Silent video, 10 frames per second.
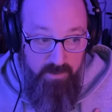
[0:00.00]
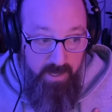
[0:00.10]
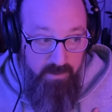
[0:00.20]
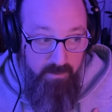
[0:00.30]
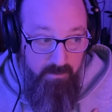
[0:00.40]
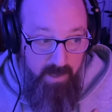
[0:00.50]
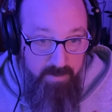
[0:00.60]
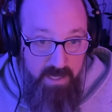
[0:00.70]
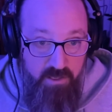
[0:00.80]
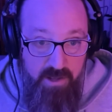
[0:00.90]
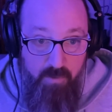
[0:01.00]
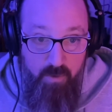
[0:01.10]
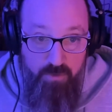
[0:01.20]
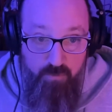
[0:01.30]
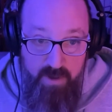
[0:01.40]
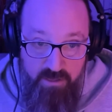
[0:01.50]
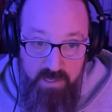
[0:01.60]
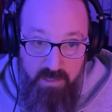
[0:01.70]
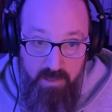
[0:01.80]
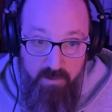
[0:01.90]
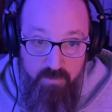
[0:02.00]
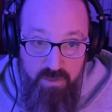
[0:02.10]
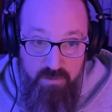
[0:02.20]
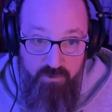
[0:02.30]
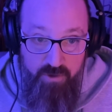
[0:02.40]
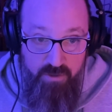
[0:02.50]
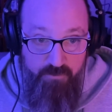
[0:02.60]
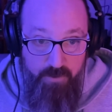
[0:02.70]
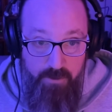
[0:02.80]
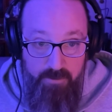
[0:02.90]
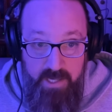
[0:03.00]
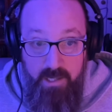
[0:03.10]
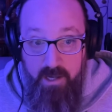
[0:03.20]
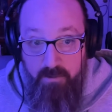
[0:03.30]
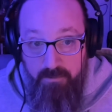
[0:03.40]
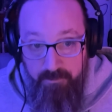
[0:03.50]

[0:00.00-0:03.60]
that maybe it's not worth risking those just for your ego.